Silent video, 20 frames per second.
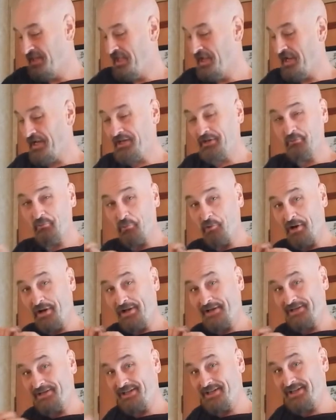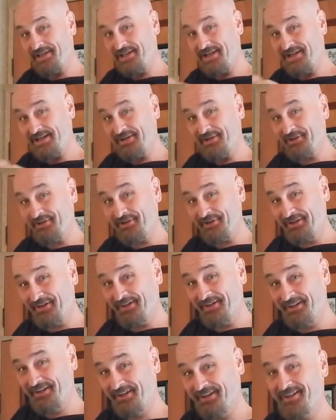And then right
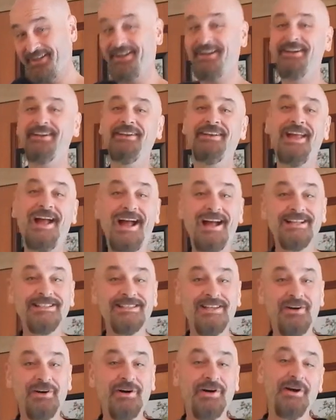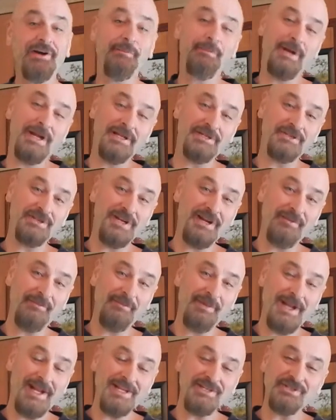here, that's our Patreon page.